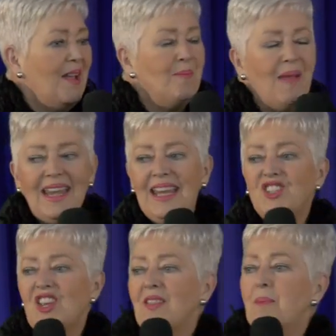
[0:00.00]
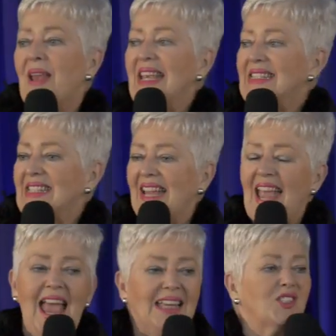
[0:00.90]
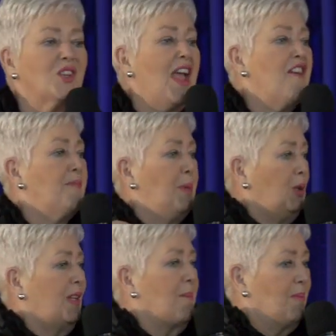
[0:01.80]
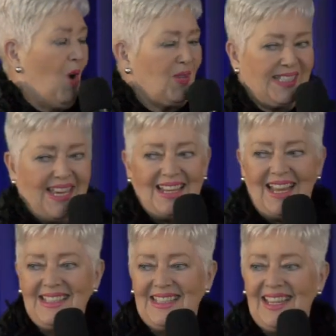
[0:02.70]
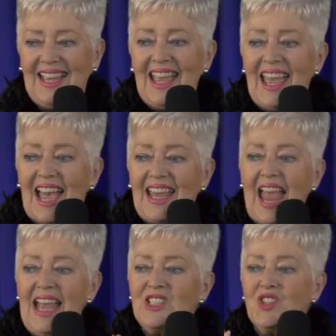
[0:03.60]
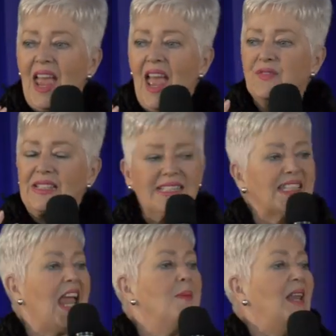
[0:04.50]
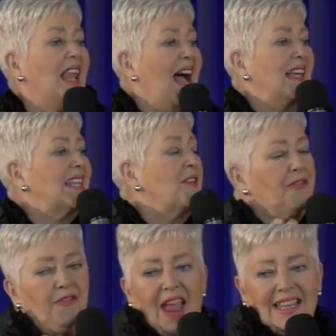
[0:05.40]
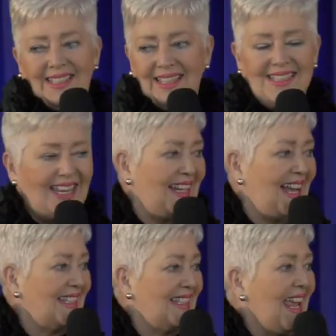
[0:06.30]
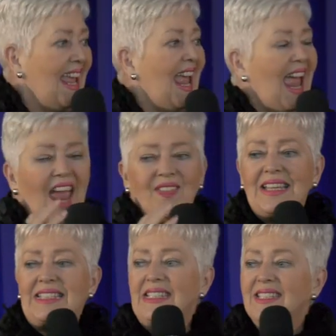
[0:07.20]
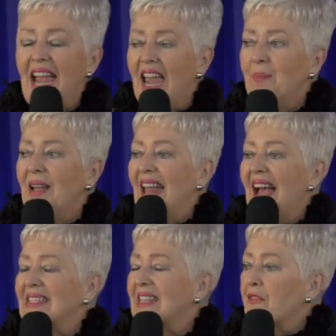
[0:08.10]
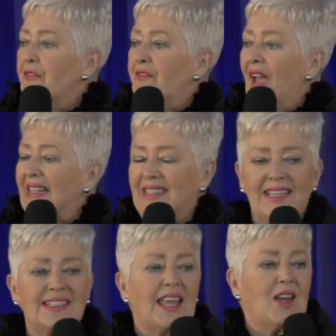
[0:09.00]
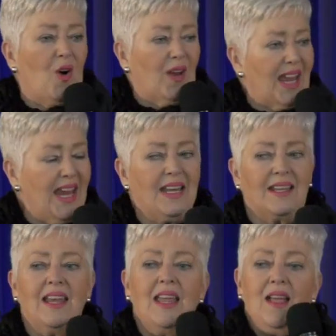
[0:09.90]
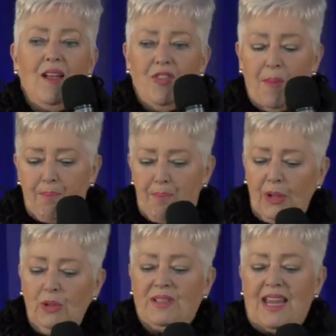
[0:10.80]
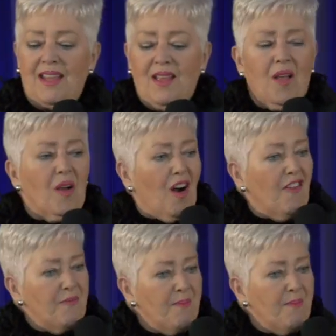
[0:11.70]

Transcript: Managing the blessing has to have building blocks in it. It has to have stabilizing factors in it. And the stabilizing factors that are in the building of